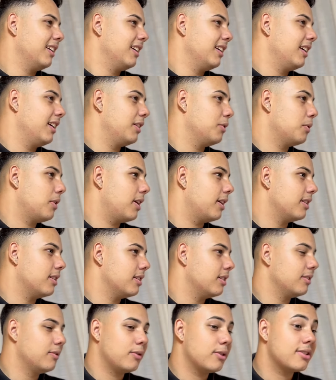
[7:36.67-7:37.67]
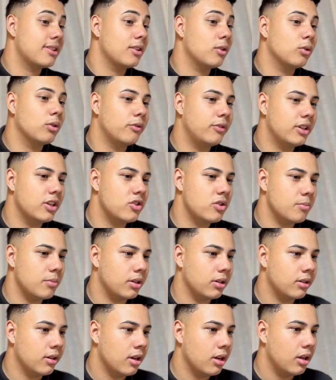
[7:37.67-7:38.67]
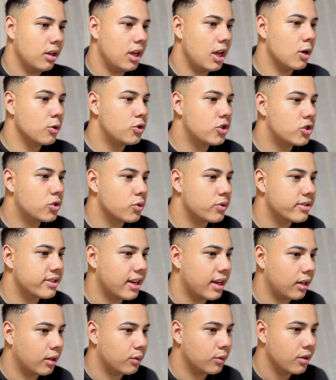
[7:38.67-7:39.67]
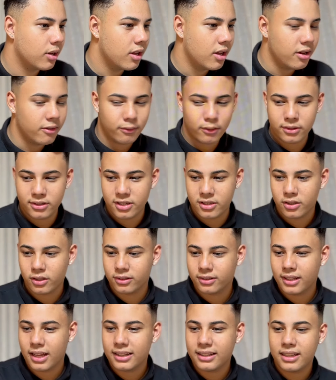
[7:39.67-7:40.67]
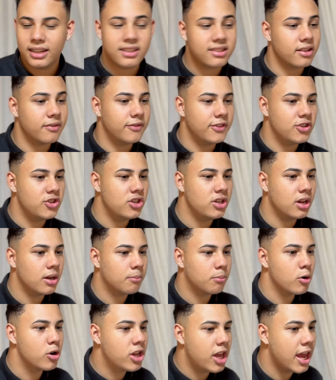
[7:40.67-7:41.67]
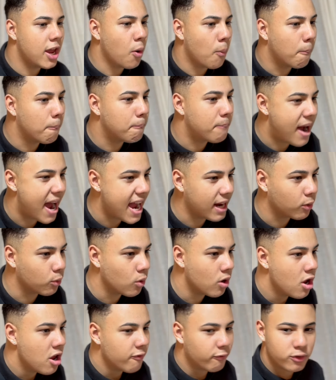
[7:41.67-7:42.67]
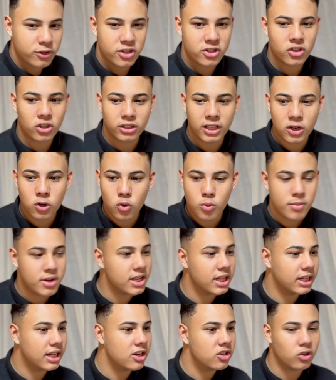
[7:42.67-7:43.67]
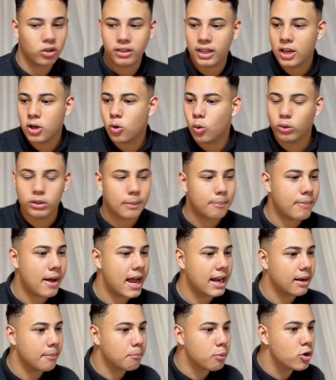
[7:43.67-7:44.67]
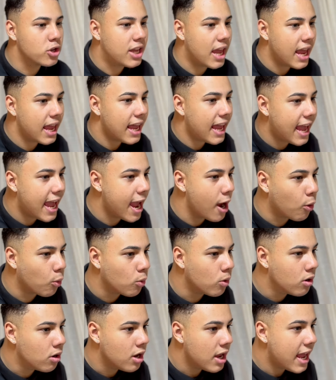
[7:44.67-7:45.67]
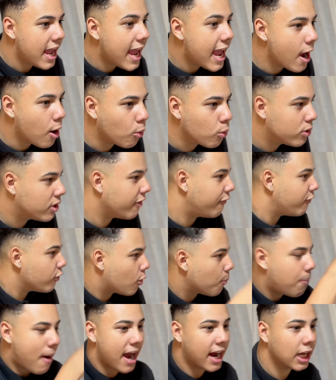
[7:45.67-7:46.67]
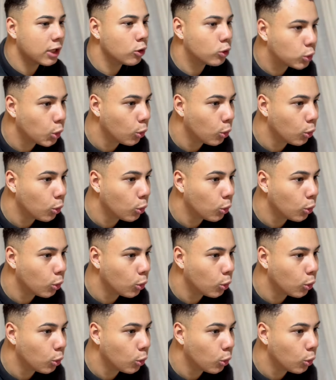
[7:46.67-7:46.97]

Eduarda, don't you doubt me. I support you. You only have this little life because I pay for it. You only have food here, you only have paid bills, because I'm the one who pays for everything, okay?